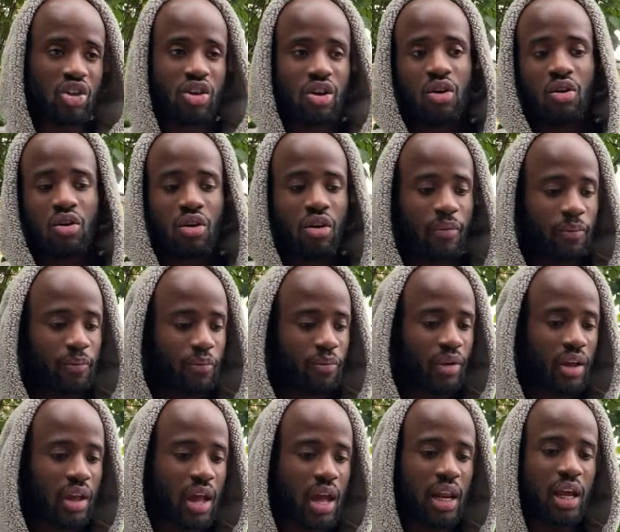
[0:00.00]
Kishel,
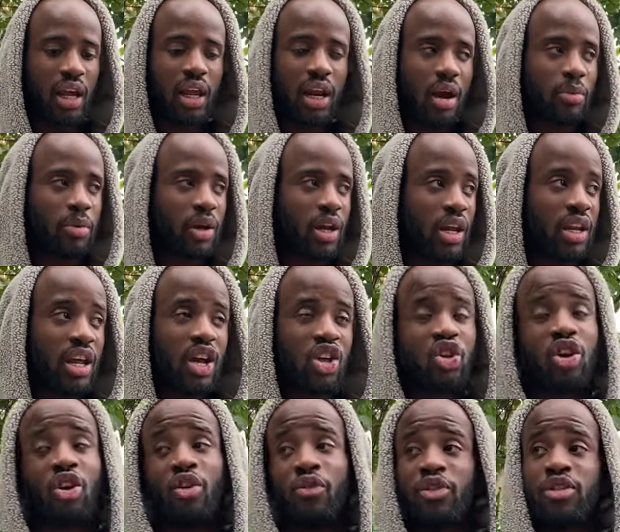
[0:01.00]
Ellie, and Abigail, and they're
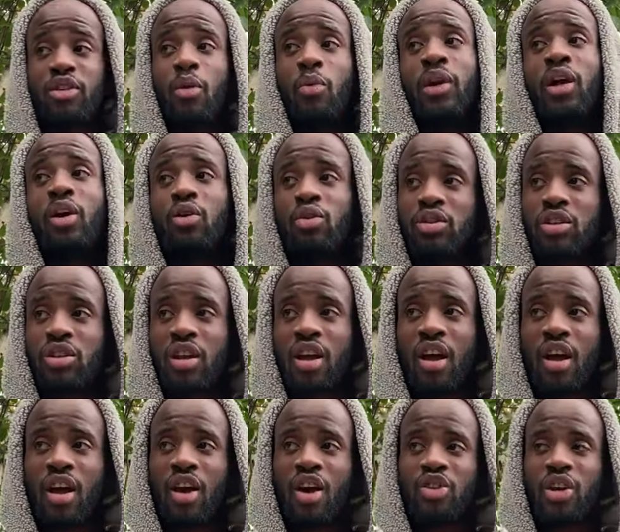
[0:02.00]
cheering for someone else.
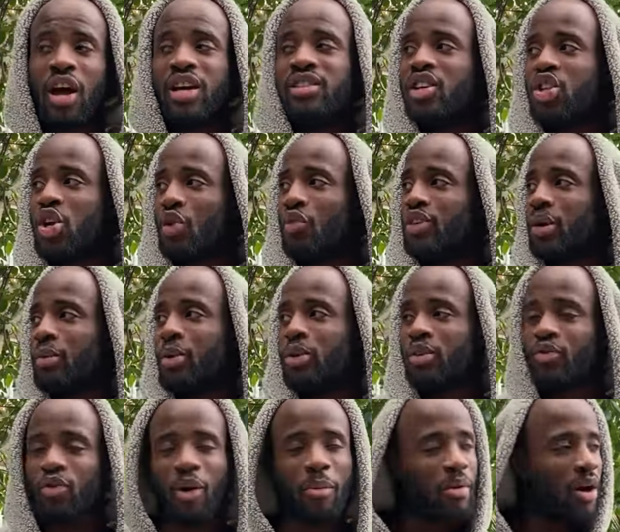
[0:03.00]
So as they're cheering for someone
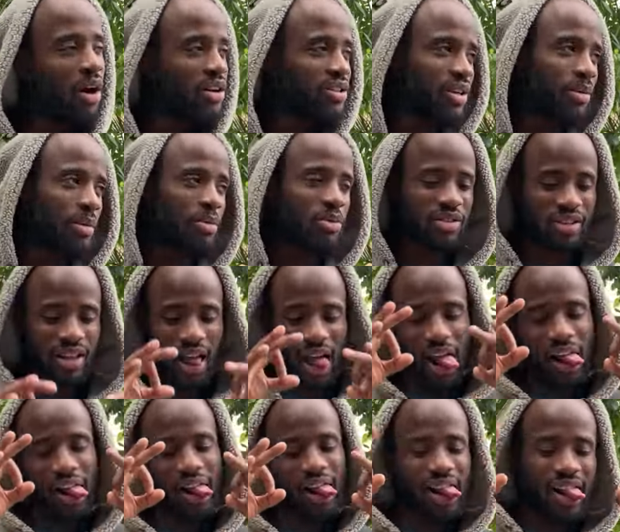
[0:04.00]
else, I run past them. I'm just
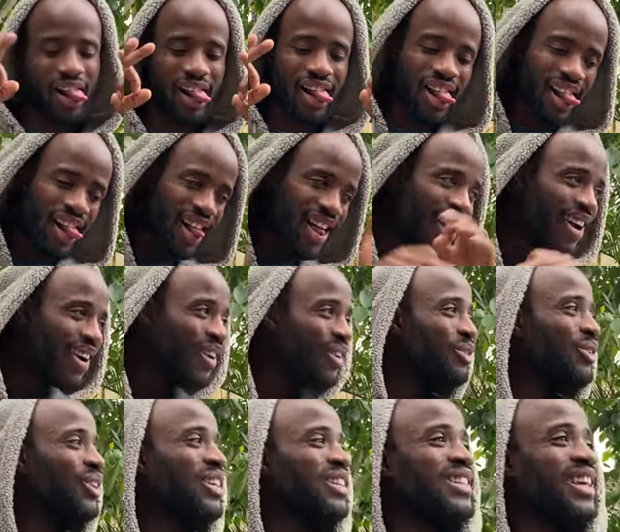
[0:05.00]
like,
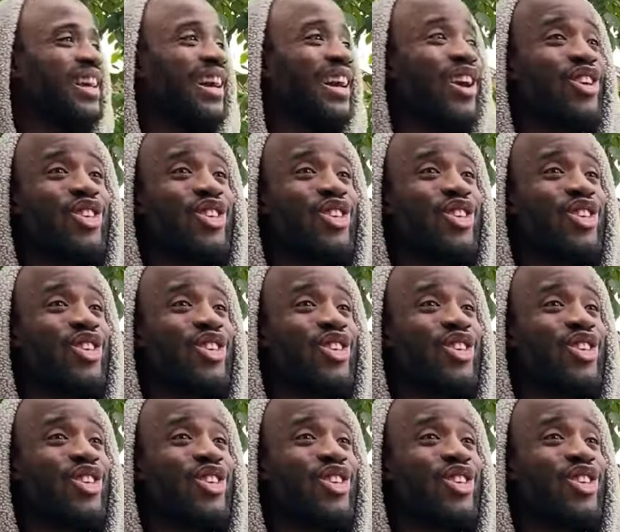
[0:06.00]
what the thing?